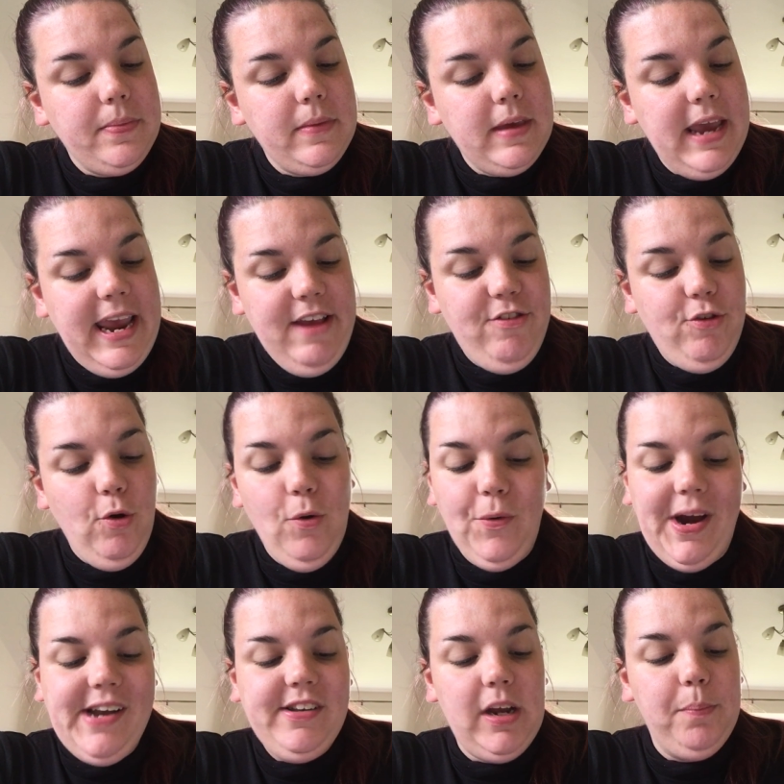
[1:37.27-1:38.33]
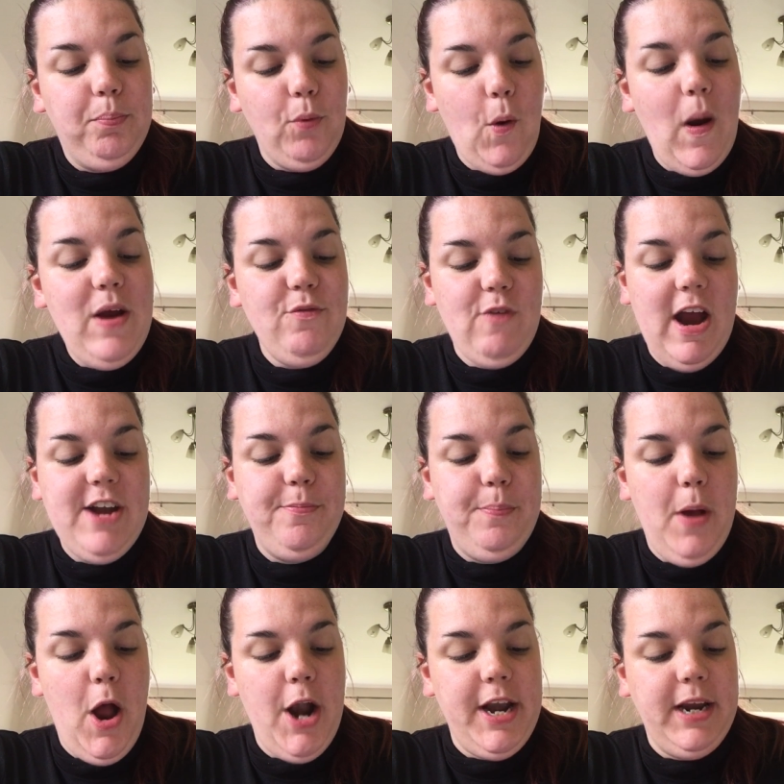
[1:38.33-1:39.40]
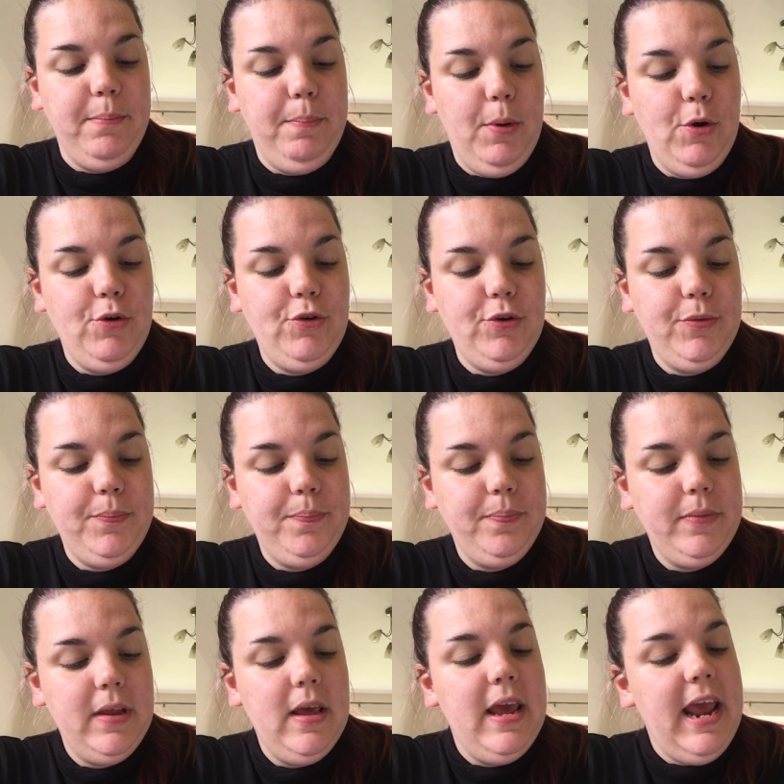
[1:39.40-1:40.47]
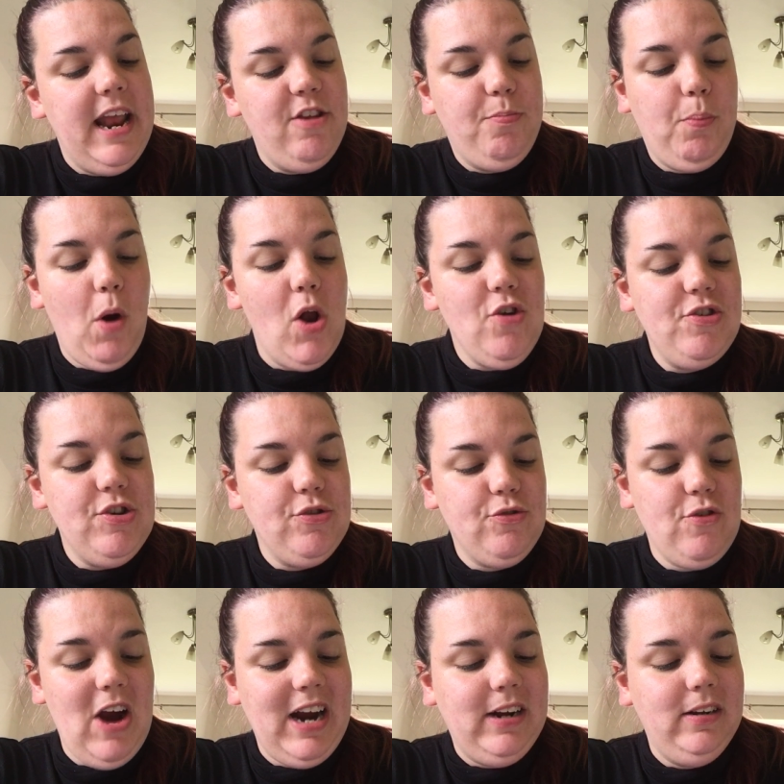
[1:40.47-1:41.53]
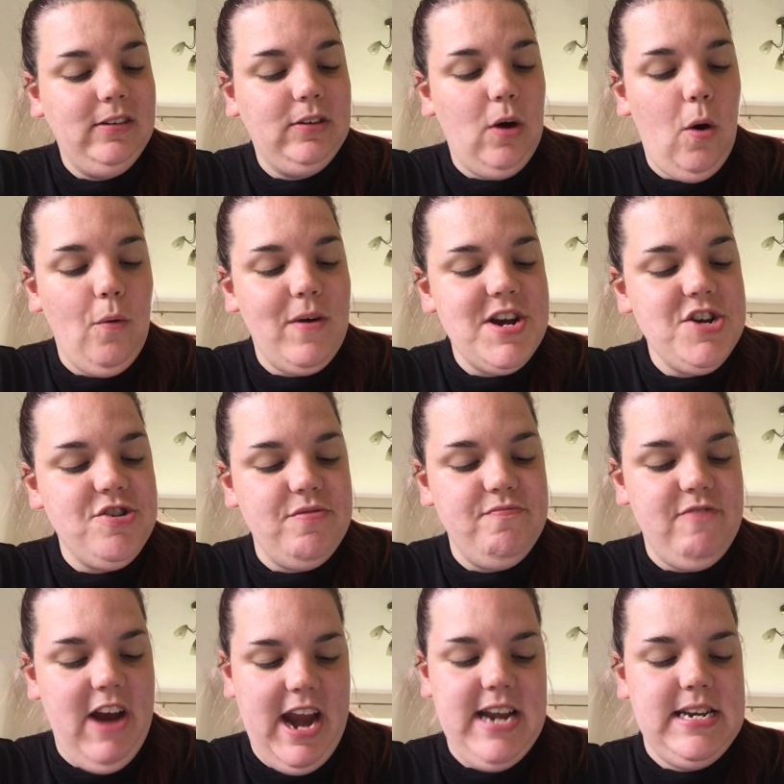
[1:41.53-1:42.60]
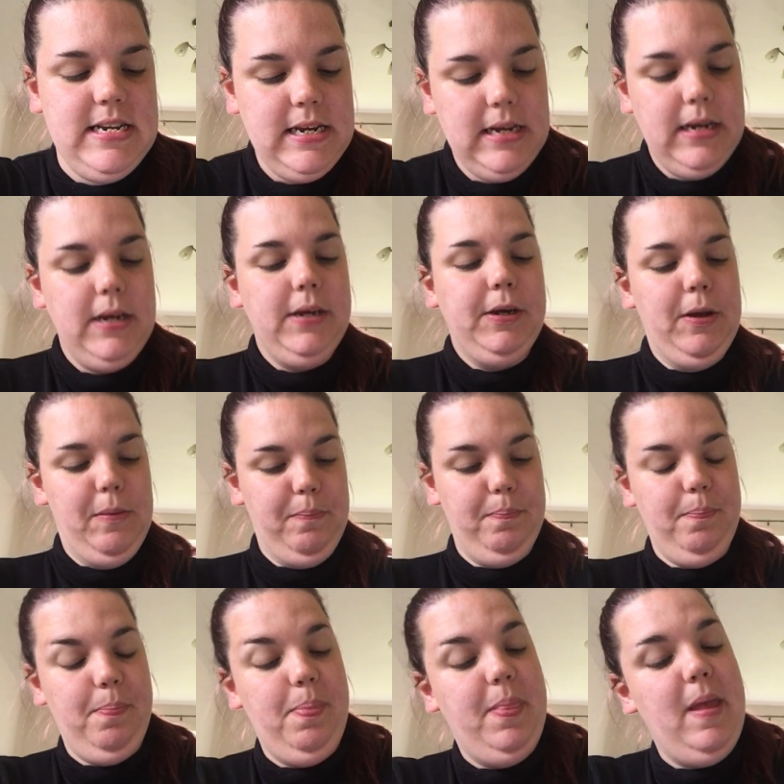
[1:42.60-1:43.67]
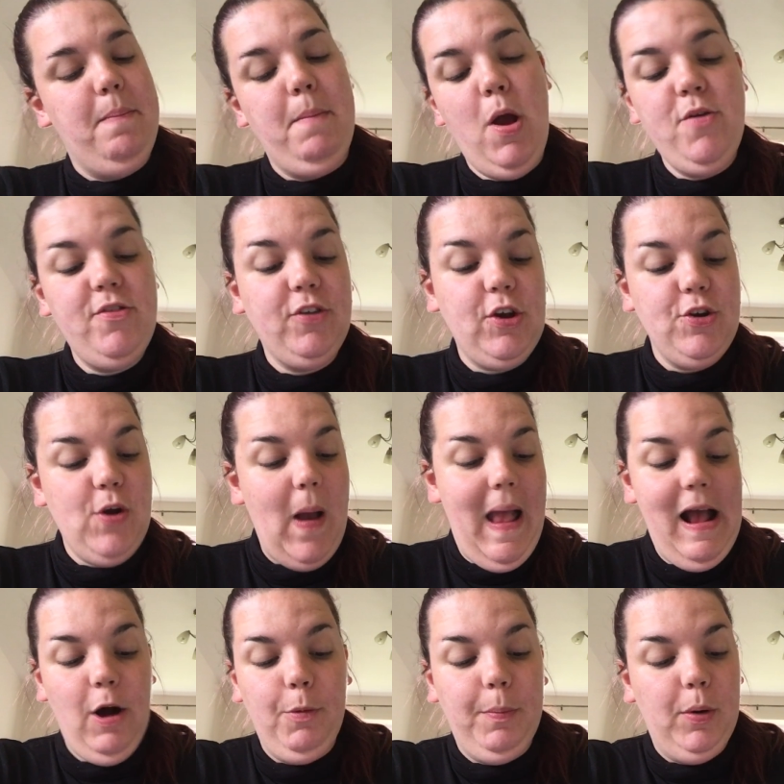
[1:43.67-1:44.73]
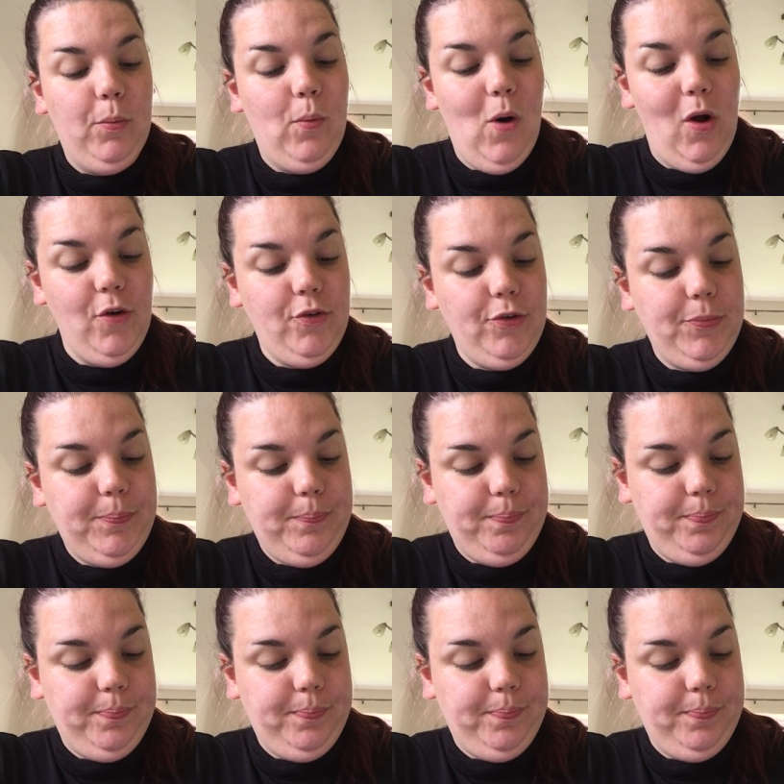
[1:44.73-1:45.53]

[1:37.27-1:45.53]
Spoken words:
he saw it, a bright red burning bush. Its branches crackled orange and red, and Moses could not help but watch.